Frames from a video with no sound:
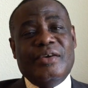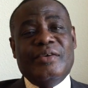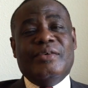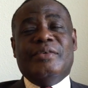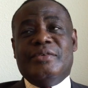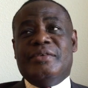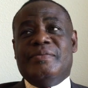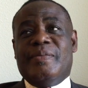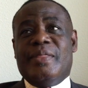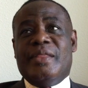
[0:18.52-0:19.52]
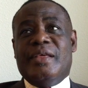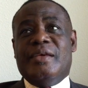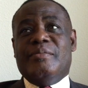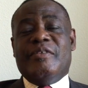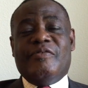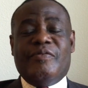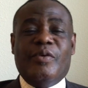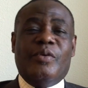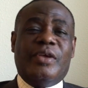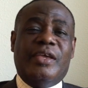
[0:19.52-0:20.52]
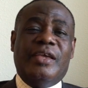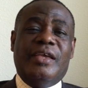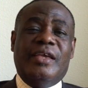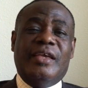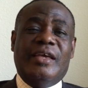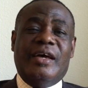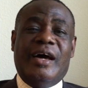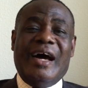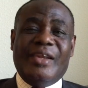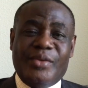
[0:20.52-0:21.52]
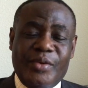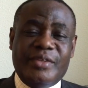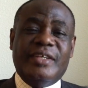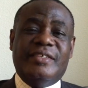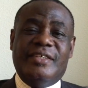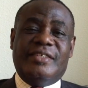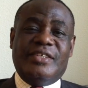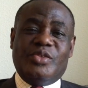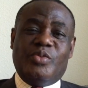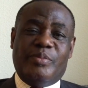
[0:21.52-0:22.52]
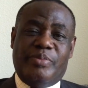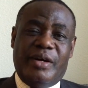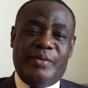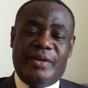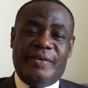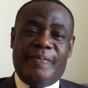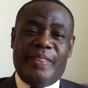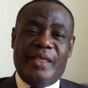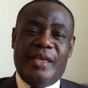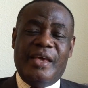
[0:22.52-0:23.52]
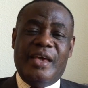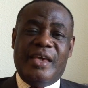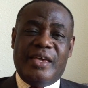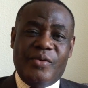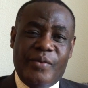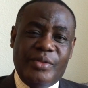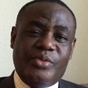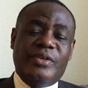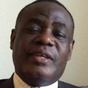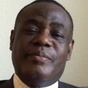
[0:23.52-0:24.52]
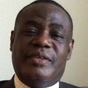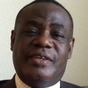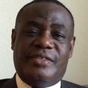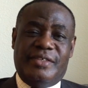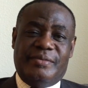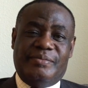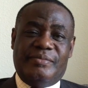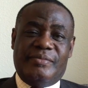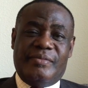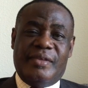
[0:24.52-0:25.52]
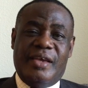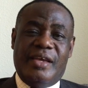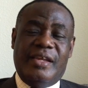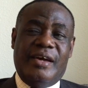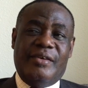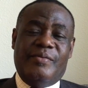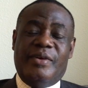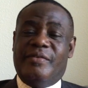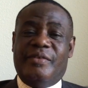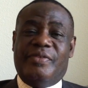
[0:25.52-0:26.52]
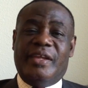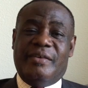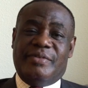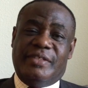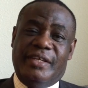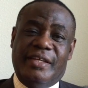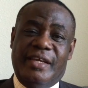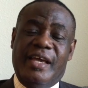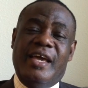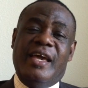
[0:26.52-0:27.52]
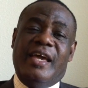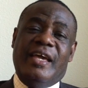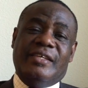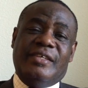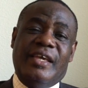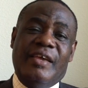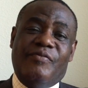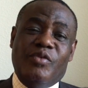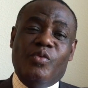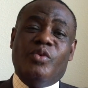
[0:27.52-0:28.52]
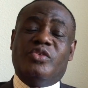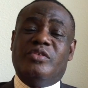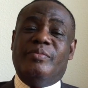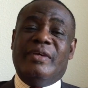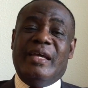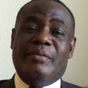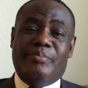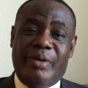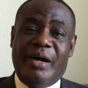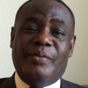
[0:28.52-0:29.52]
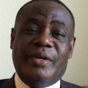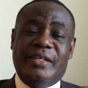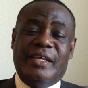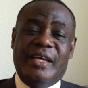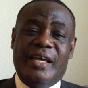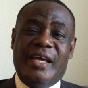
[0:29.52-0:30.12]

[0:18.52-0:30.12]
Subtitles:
God, before he anointed Jesus with power, he went through temptation. Now, one of the things I've seen is if you want to be empowered,